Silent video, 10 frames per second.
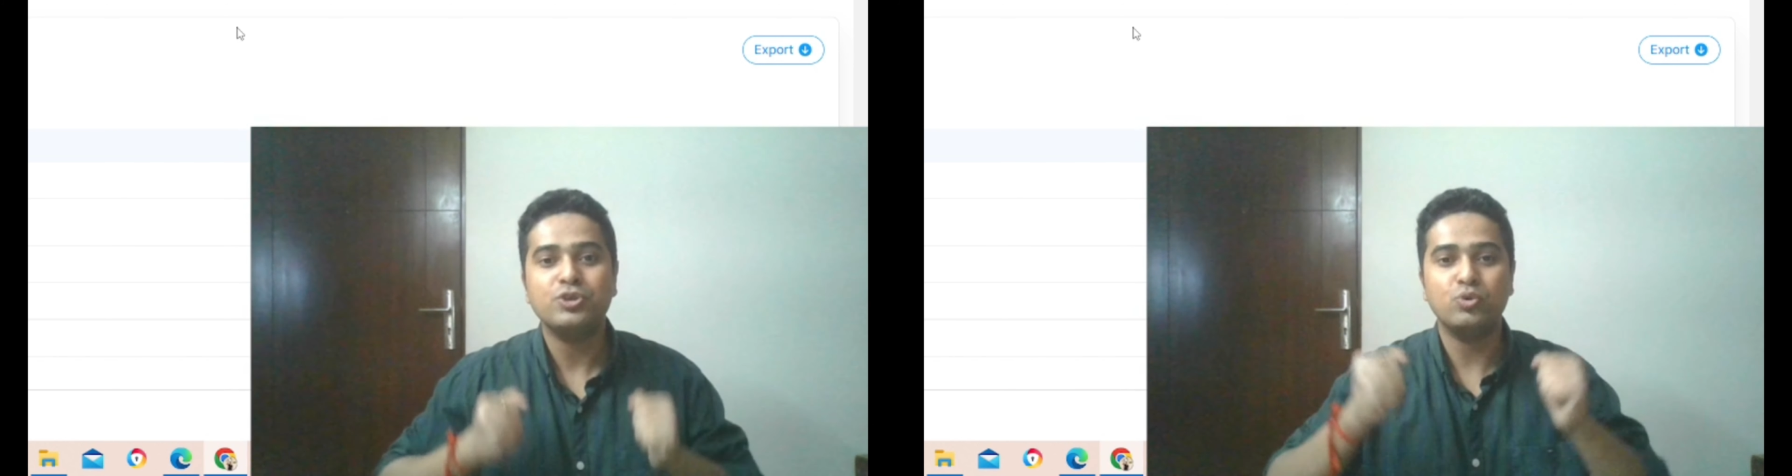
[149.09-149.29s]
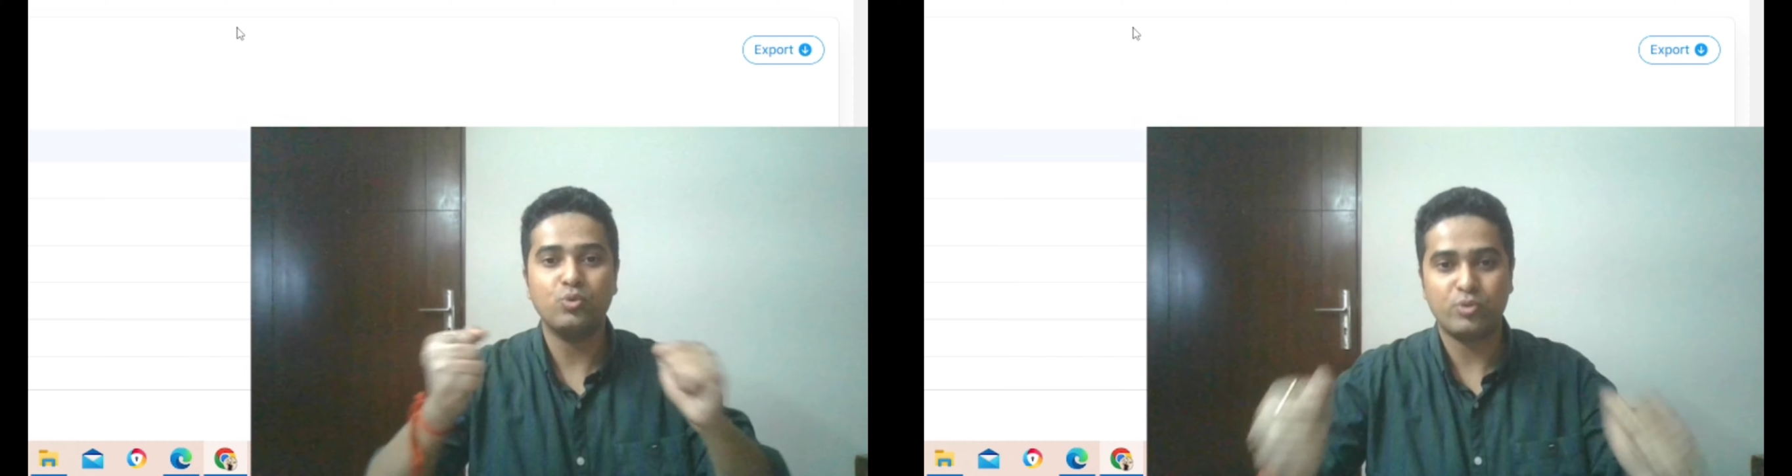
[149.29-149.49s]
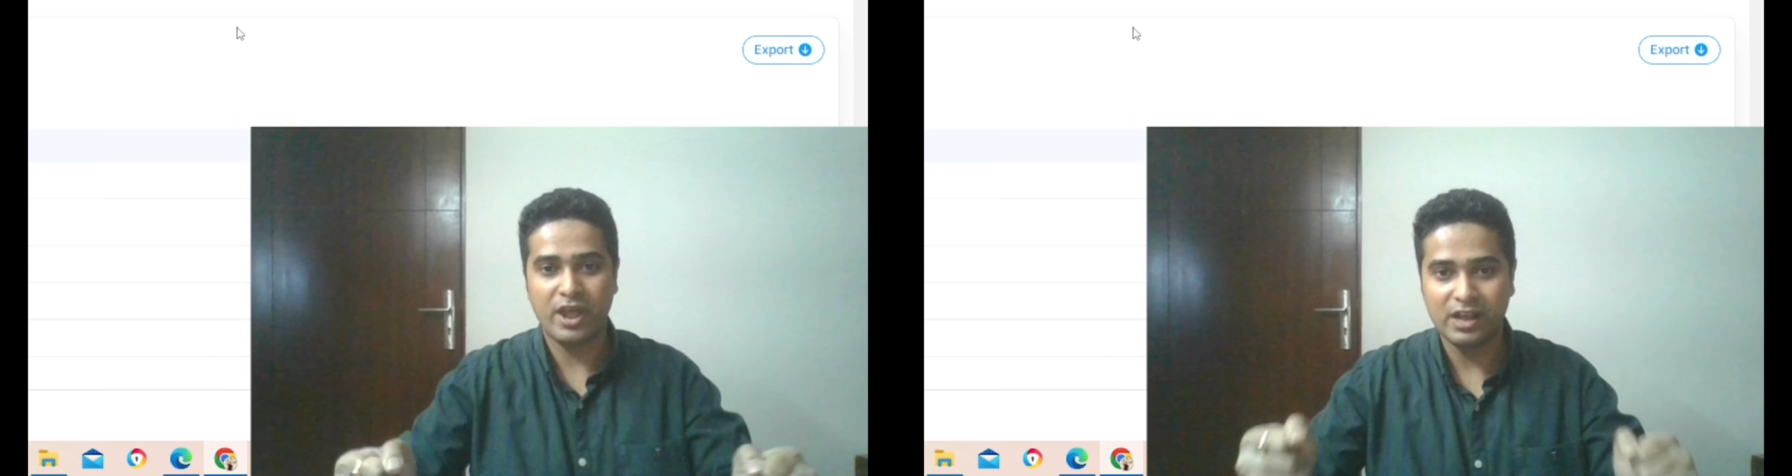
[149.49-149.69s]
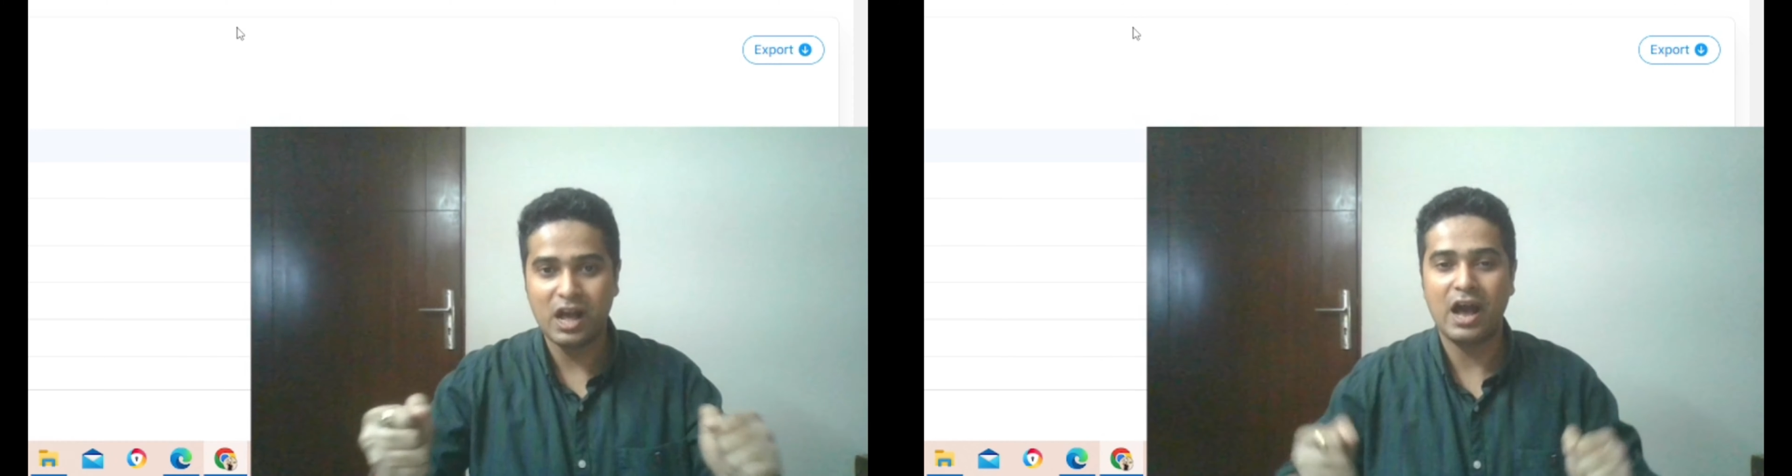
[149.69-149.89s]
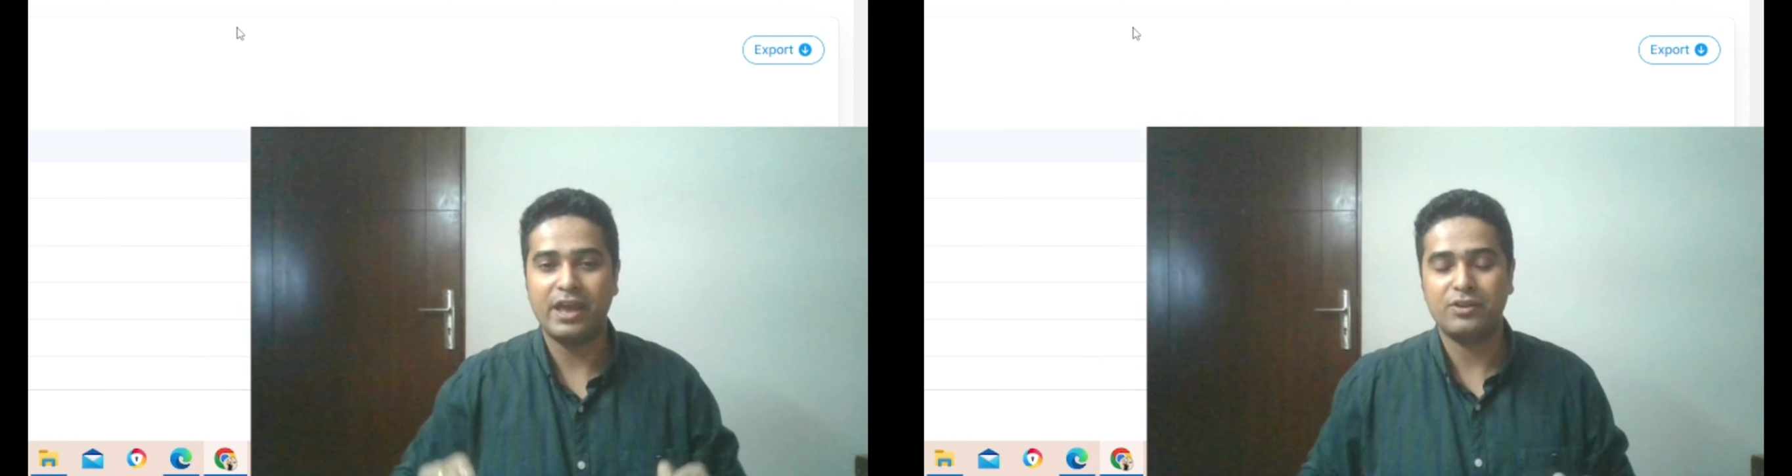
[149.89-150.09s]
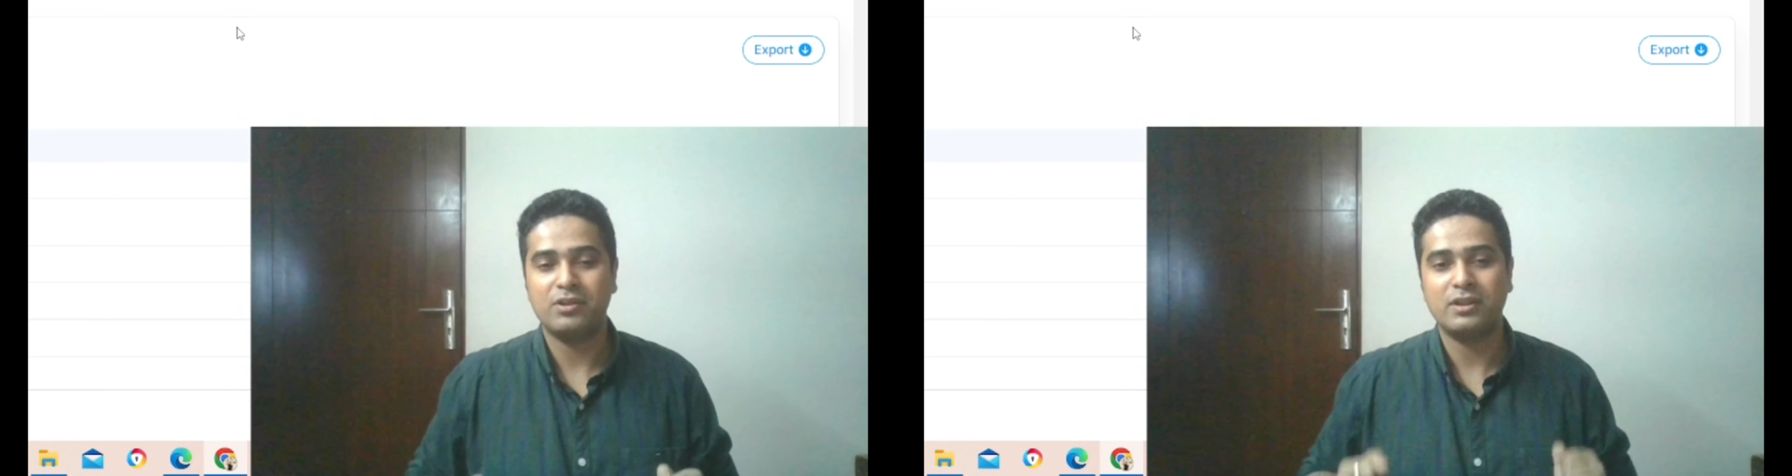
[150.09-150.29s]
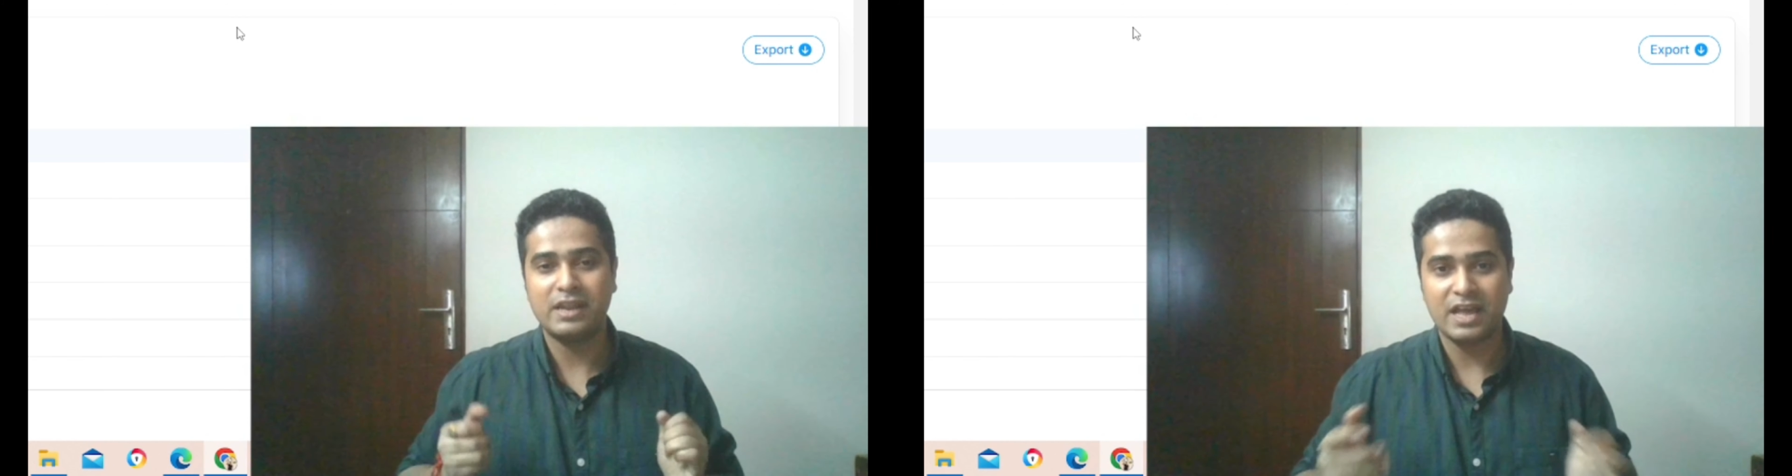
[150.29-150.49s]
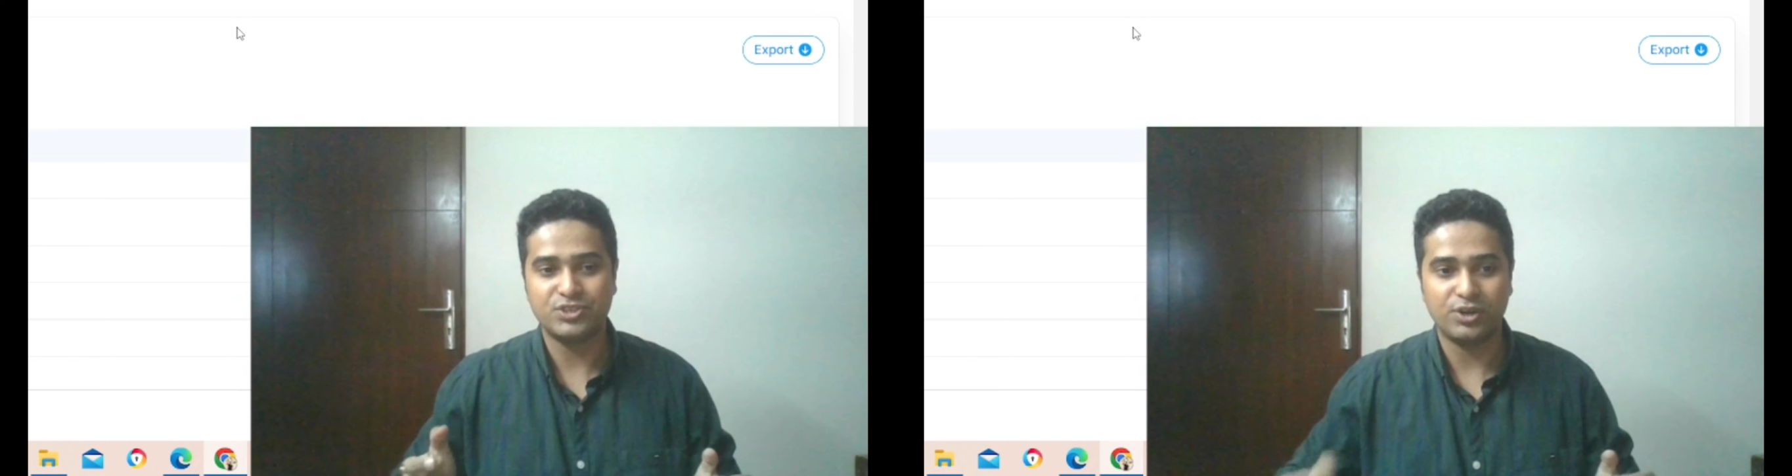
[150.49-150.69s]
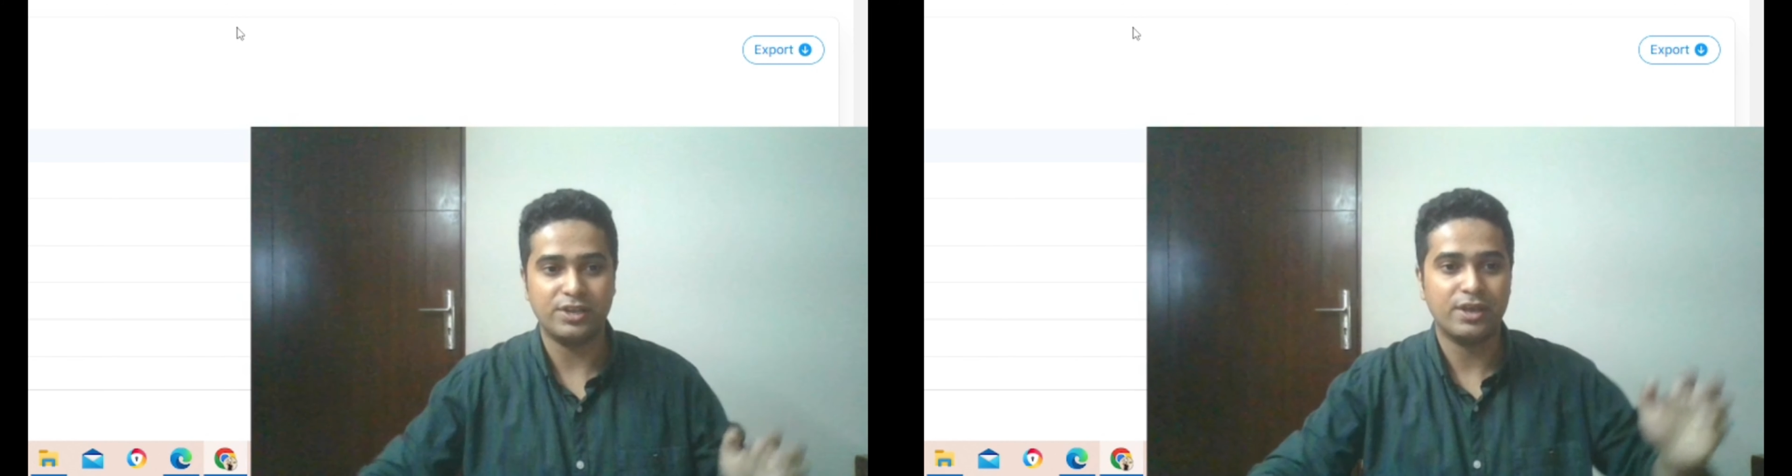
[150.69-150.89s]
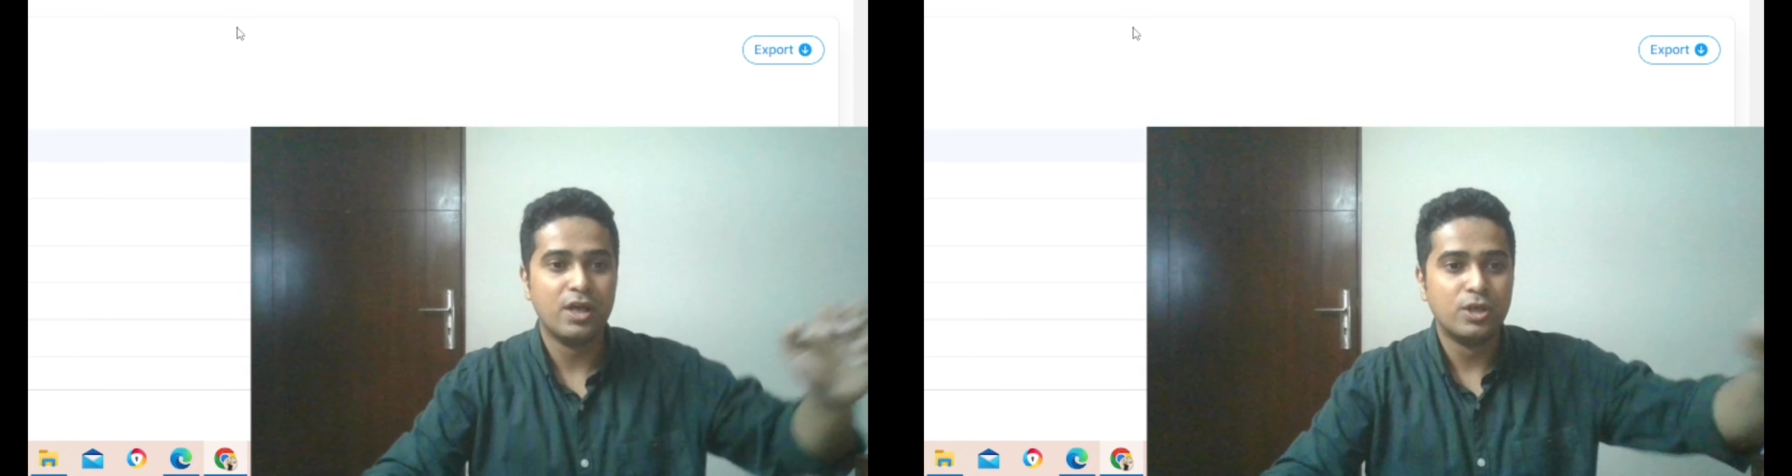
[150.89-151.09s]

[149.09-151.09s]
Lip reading: you rank higher naturally.